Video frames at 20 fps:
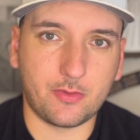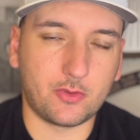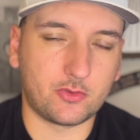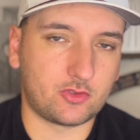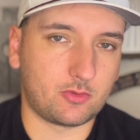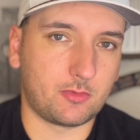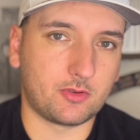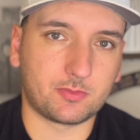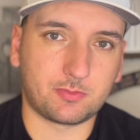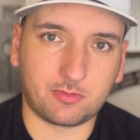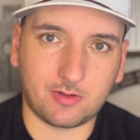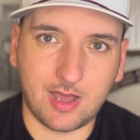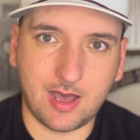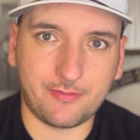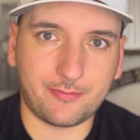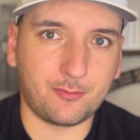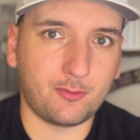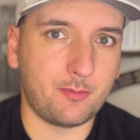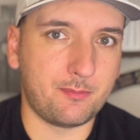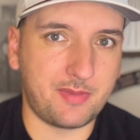Those are most
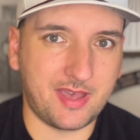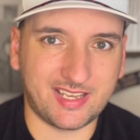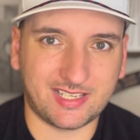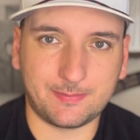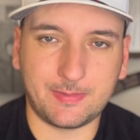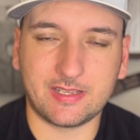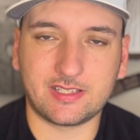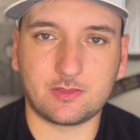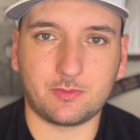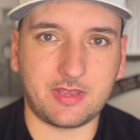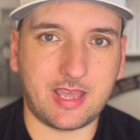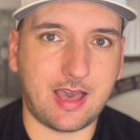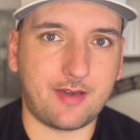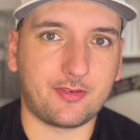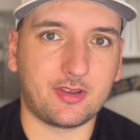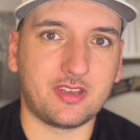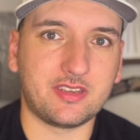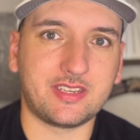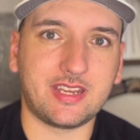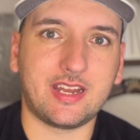profitable, best bets we have
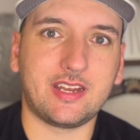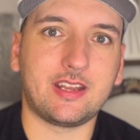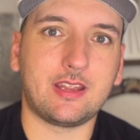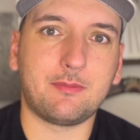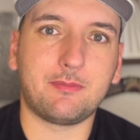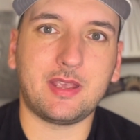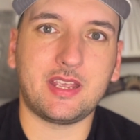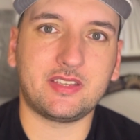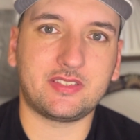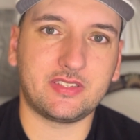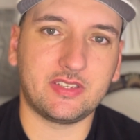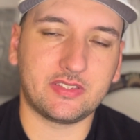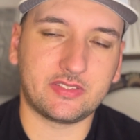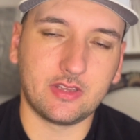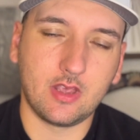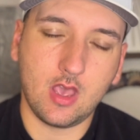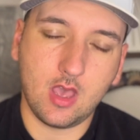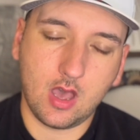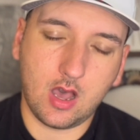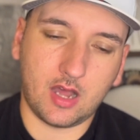on a day to day basis.
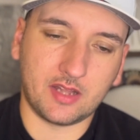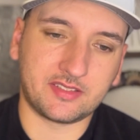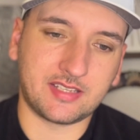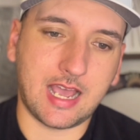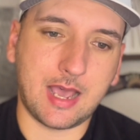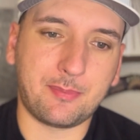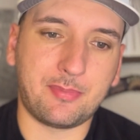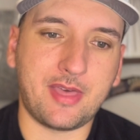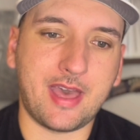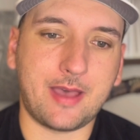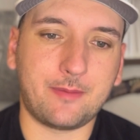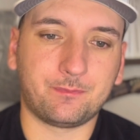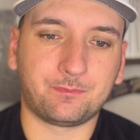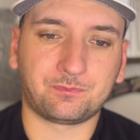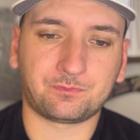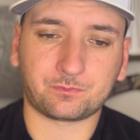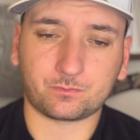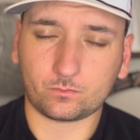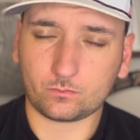On top of that,